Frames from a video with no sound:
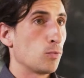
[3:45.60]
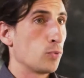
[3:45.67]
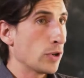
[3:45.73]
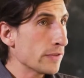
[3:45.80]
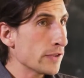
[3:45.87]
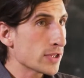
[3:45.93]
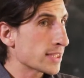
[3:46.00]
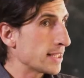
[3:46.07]

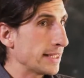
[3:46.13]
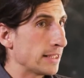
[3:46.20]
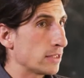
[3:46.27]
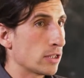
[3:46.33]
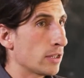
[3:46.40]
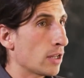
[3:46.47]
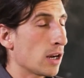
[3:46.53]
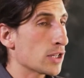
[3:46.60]
Previously,
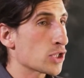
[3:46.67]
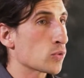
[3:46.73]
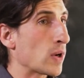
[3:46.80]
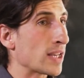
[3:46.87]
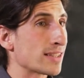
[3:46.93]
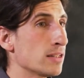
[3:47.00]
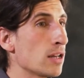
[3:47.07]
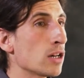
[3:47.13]
the knowledge
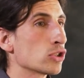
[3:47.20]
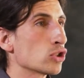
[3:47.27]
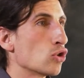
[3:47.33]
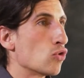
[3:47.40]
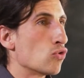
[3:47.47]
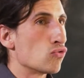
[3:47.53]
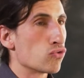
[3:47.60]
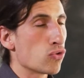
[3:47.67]
was not
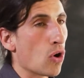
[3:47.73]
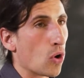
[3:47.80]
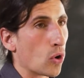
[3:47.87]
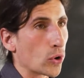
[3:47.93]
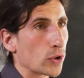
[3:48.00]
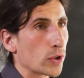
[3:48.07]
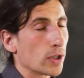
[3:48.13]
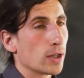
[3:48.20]

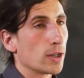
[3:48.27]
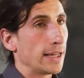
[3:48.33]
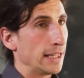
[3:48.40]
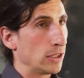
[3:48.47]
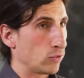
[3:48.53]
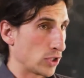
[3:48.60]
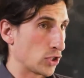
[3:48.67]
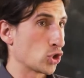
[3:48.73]
wrong,
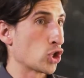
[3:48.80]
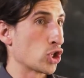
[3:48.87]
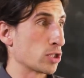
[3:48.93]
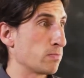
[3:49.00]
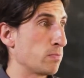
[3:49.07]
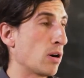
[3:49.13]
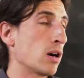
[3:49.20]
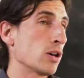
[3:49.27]
it was
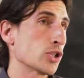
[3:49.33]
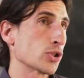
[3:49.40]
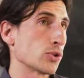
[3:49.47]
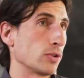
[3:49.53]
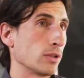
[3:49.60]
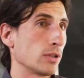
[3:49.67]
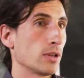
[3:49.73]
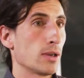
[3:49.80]
just
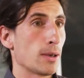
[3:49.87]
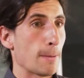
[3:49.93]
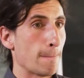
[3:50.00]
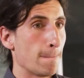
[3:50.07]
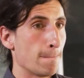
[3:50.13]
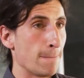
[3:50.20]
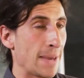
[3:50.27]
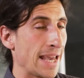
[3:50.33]
partial.
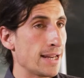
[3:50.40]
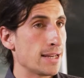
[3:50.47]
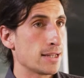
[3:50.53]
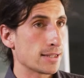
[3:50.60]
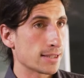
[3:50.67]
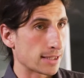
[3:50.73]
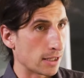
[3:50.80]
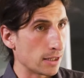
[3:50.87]
Men
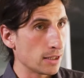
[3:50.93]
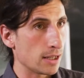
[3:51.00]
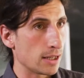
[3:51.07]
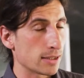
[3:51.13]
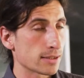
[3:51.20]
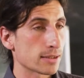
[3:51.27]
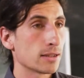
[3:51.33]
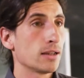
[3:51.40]

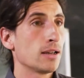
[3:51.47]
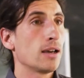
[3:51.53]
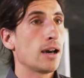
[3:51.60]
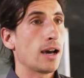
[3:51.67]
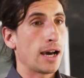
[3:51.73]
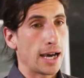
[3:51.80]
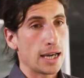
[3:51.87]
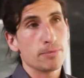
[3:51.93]
scientists
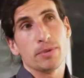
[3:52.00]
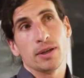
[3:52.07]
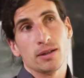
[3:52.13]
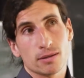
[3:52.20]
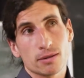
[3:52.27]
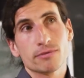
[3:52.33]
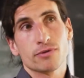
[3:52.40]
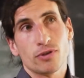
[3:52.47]
had
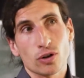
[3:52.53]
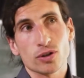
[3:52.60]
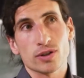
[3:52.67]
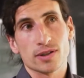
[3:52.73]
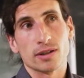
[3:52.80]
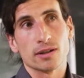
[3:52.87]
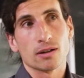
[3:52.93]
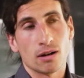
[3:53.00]
been
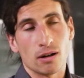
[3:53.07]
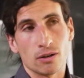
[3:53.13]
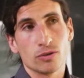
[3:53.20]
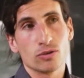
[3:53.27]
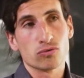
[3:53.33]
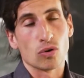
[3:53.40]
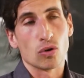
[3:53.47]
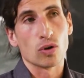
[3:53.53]
focusing on
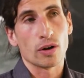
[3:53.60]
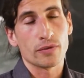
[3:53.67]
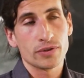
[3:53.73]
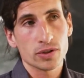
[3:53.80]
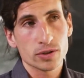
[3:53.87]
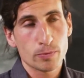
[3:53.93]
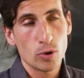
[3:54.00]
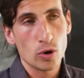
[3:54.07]
the role of
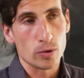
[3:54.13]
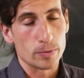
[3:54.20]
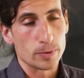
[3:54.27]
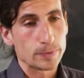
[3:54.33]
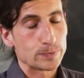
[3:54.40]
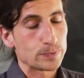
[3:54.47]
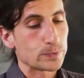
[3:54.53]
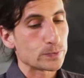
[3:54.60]
the sperm.